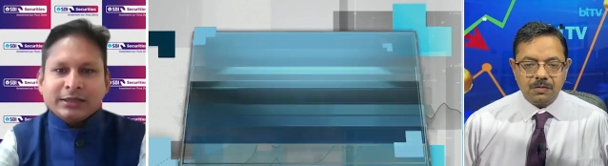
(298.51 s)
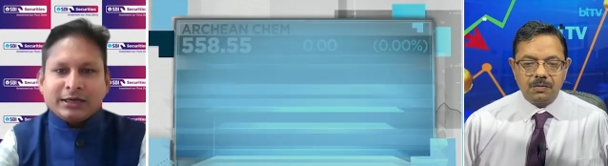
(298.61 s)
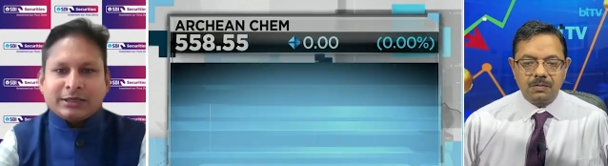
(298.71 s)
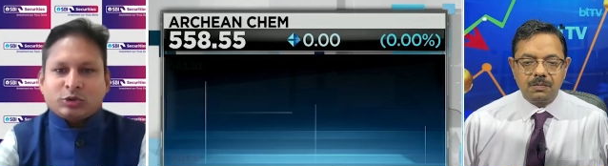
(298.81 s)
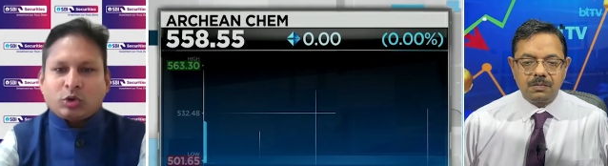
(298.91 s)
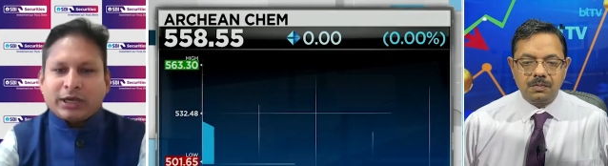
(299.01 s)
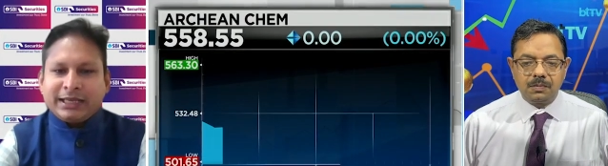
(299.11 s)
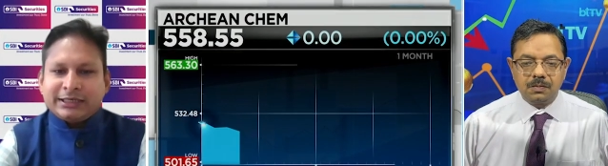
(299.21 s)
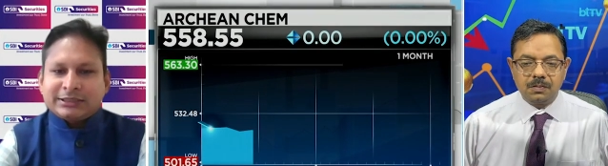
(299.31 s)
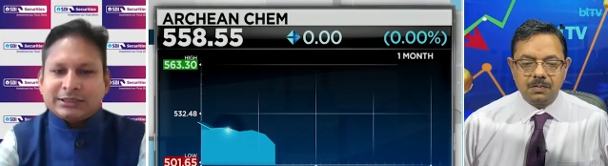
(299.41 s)
Speaker 1: Uh, so
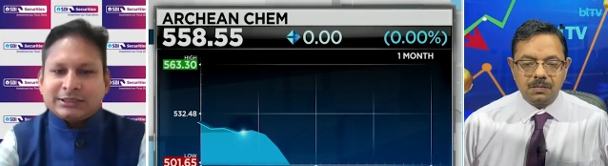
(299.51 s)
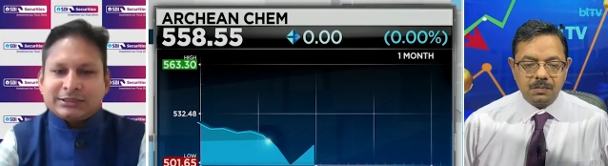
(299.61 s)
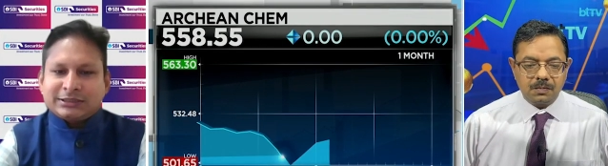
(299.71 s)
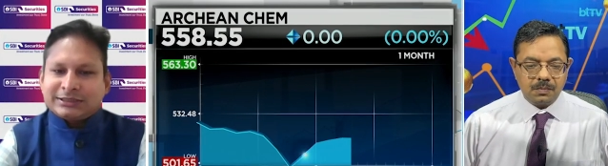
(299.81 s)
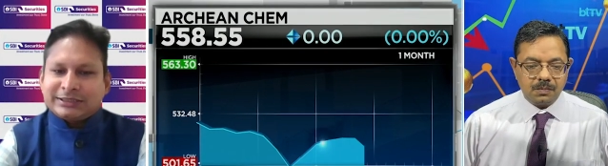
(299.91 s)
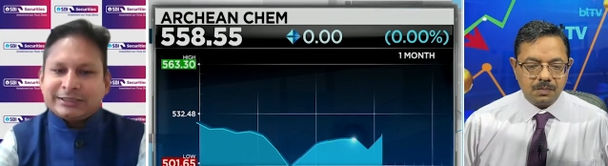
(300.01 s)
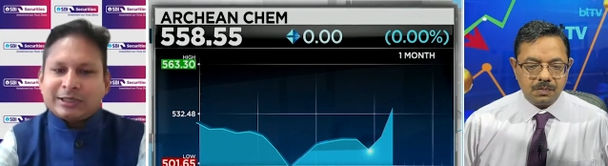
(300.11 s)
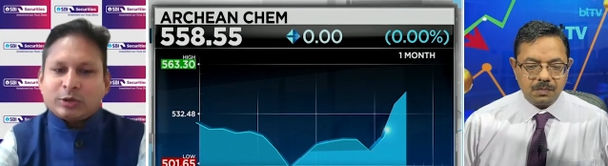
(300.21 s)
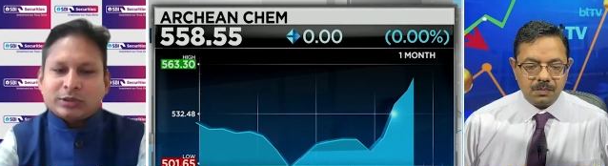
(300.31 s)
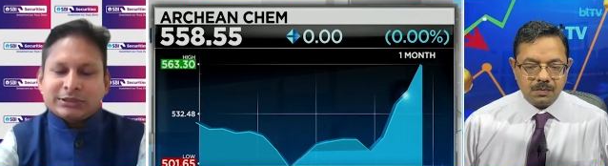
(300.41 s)
again, it's a
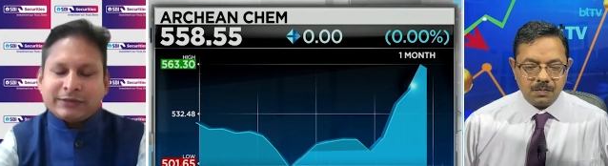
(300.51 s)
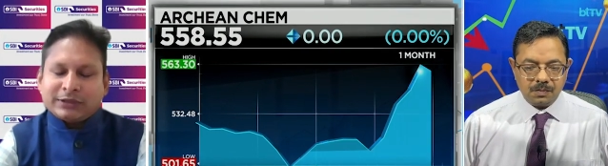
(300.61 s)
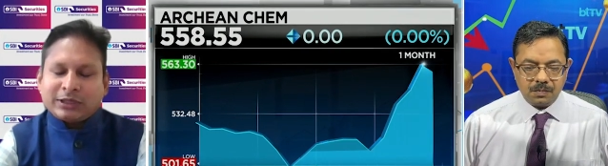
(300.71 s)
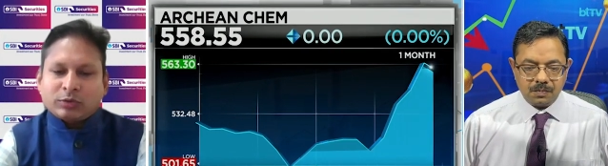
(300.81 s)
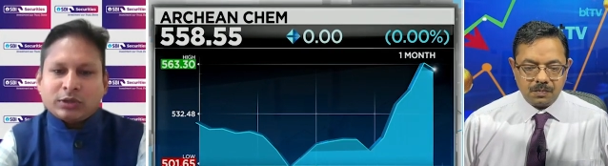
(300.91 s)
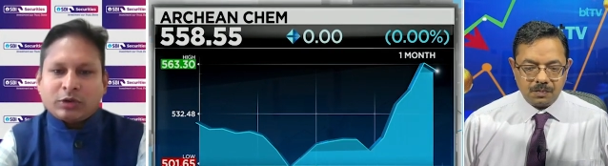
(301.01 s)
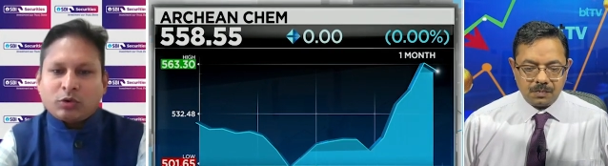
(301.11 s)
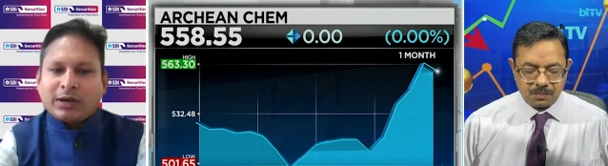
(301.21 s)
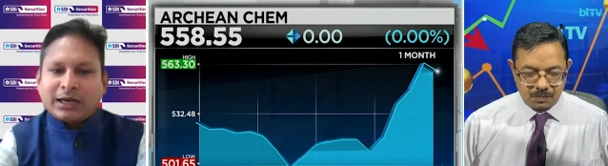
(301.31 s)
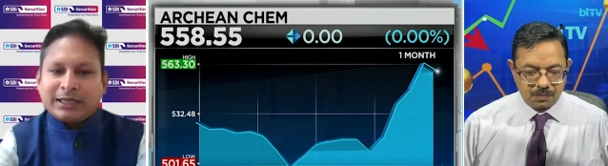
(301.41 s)
6,000, 7,000
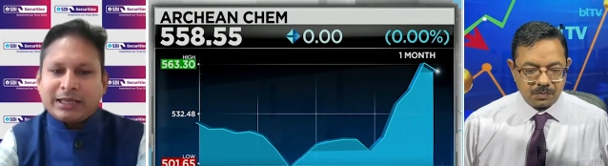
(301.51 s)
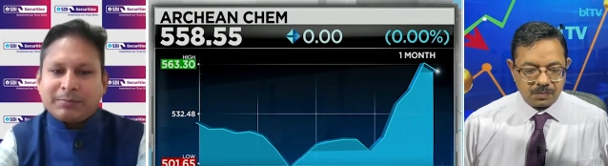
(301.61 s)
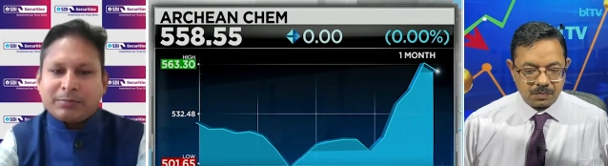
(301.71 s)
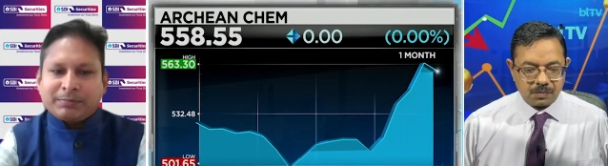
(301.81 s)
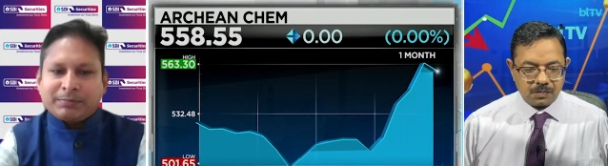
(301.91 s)
crore market cap